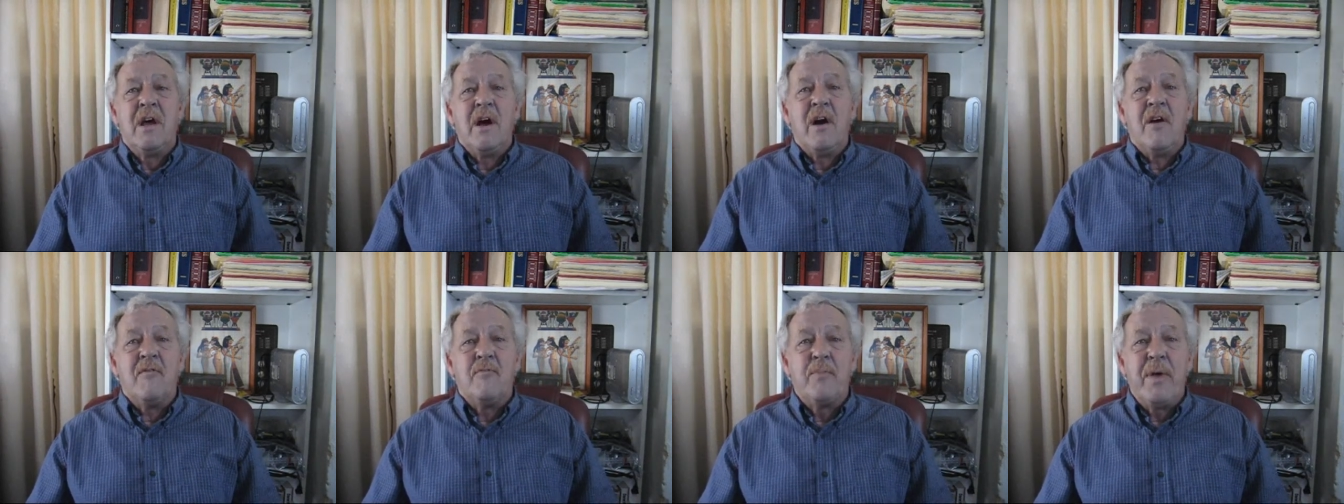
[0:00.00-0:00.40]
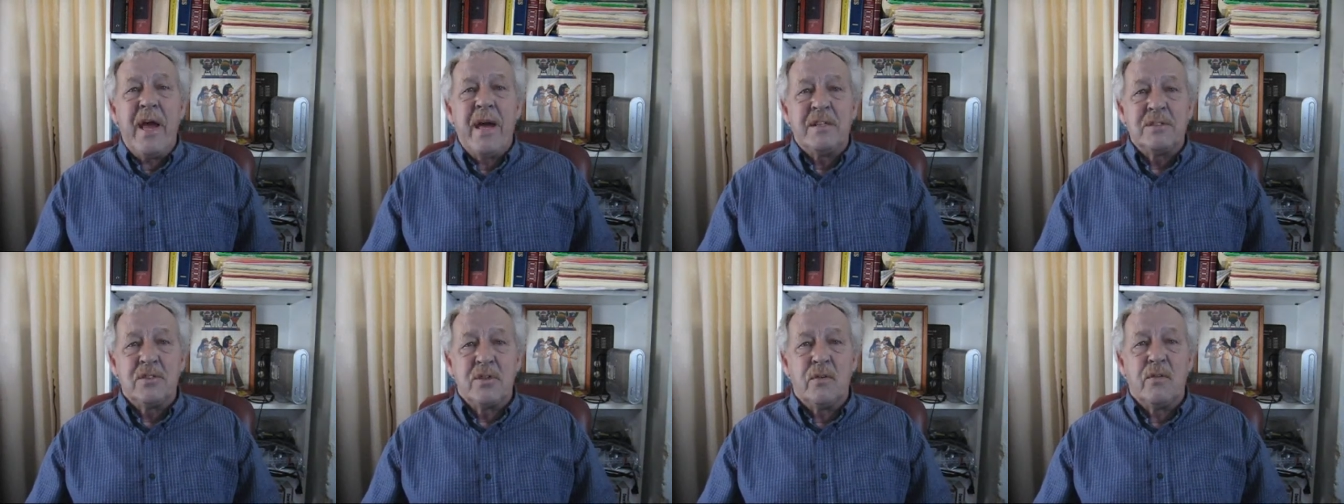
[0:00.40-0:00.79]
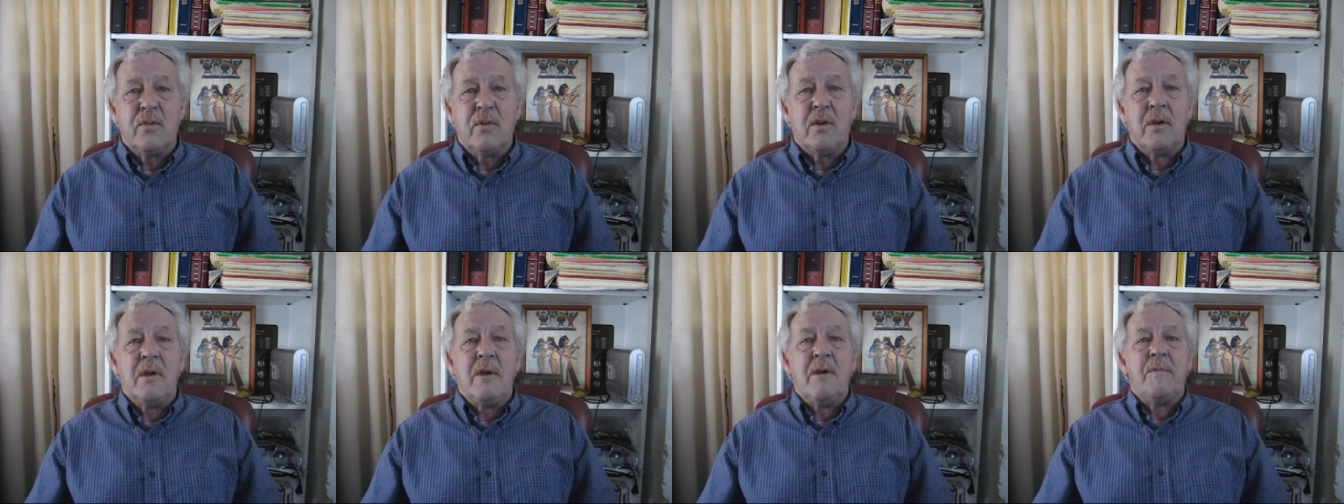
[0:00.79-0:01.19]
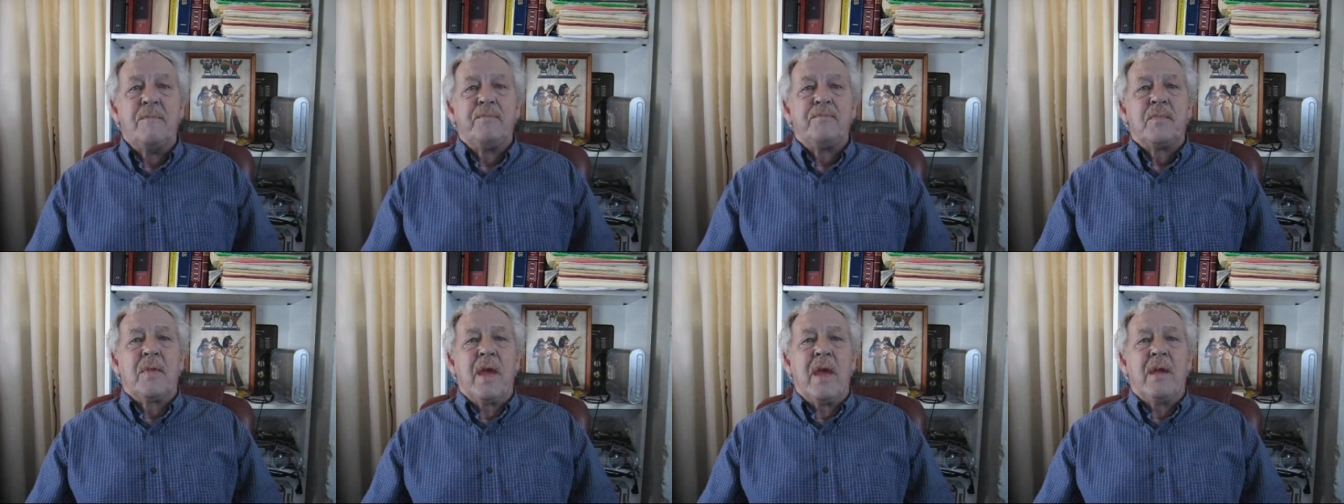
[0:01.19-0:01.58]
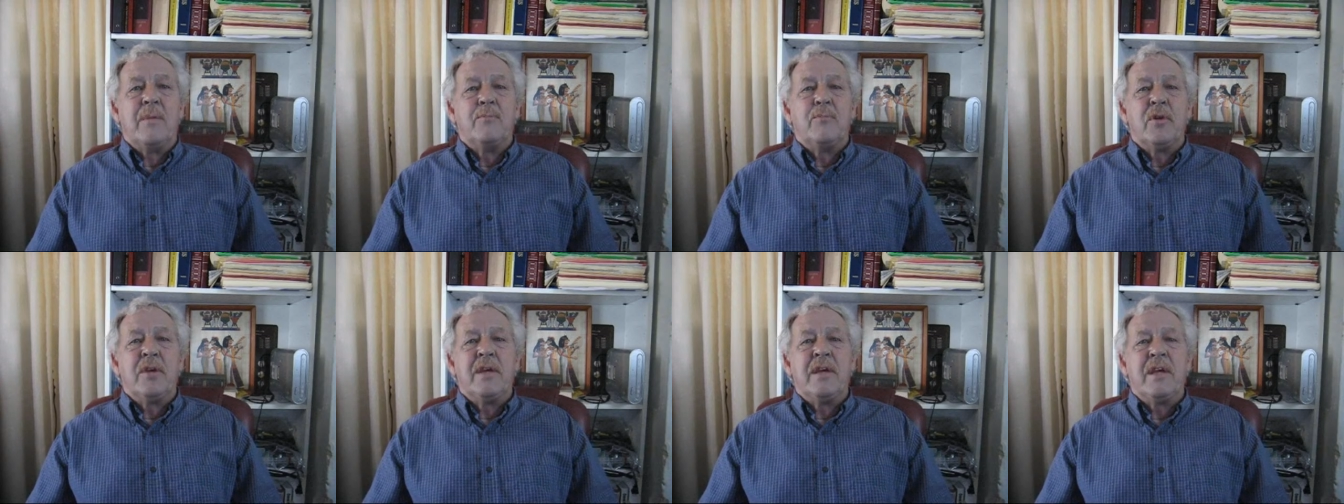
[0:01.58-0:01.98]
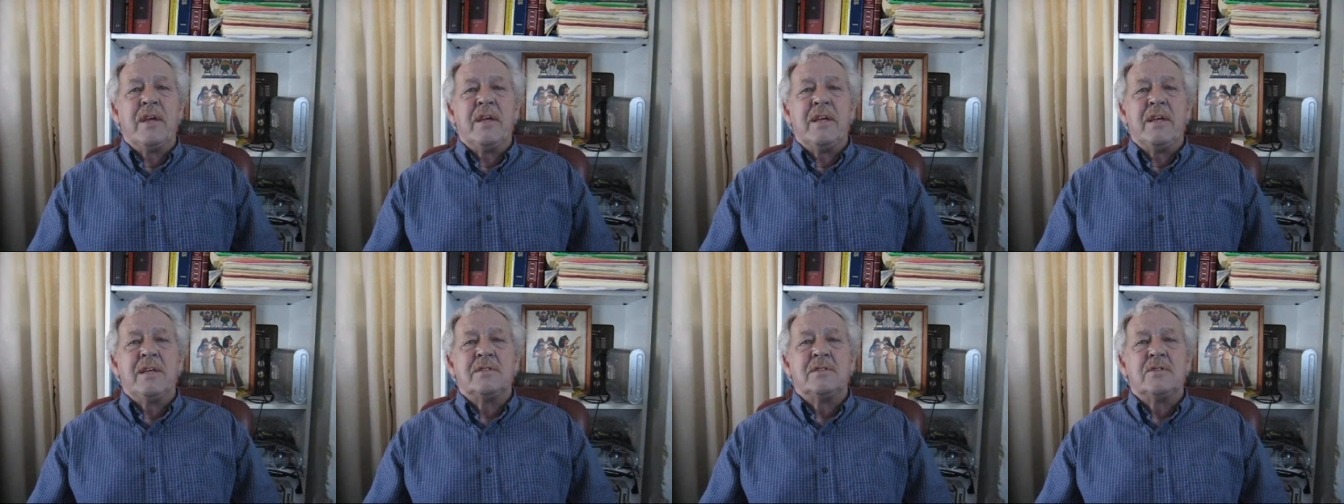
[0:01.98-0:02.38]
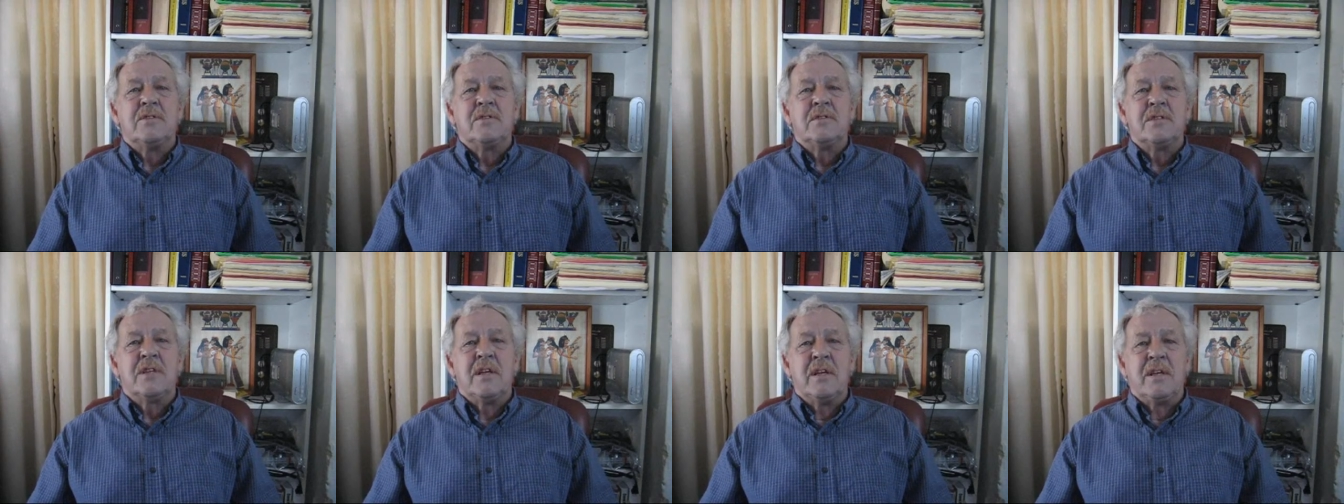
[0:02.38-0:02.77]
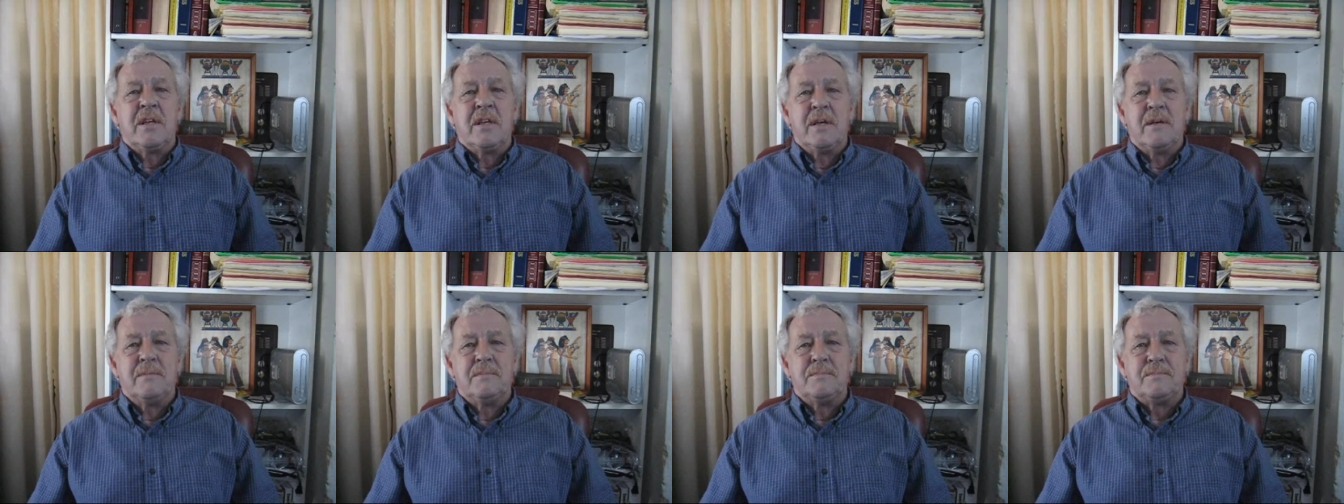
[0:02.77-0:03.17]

of Passover and bring in Easter Sunday.